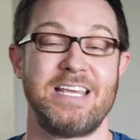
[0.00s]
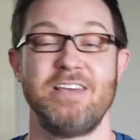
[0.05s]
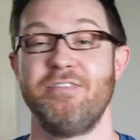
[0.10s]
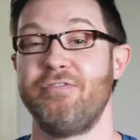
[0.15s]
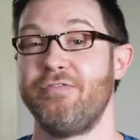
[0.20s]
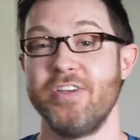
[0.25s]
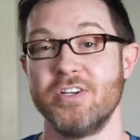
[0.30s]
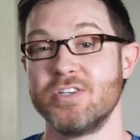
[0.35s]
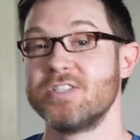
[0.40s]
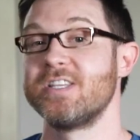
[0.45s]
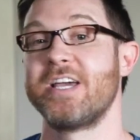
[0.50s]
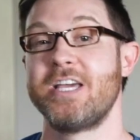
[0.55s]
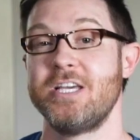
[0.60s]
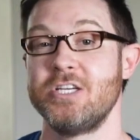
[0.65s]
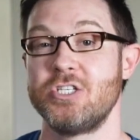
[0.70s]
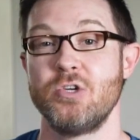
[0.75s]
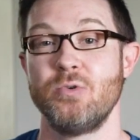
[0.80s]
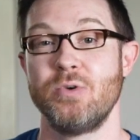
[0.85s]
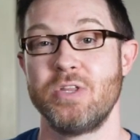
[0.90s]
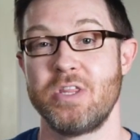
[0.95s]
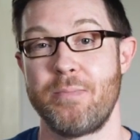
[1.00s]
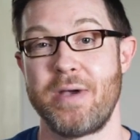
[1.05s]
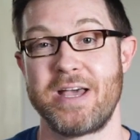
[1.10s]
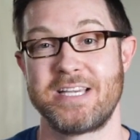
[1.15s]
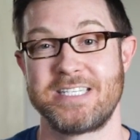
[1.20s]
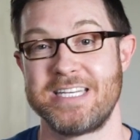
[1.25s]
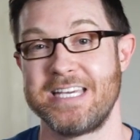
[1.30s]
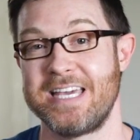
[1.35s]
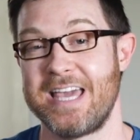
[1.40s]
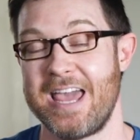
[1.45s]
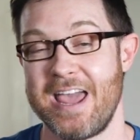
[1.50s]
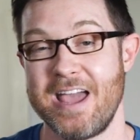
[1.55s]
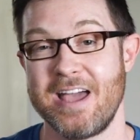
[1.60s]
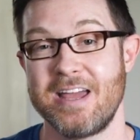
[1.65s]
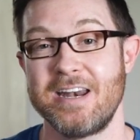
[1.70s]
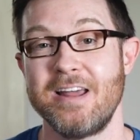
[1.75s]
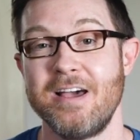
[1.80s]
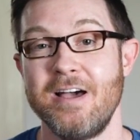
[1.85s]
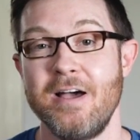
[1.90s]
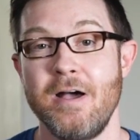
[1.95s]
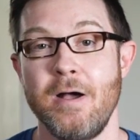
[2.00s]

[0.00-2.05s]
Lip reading: He feels like he's doing the best he can,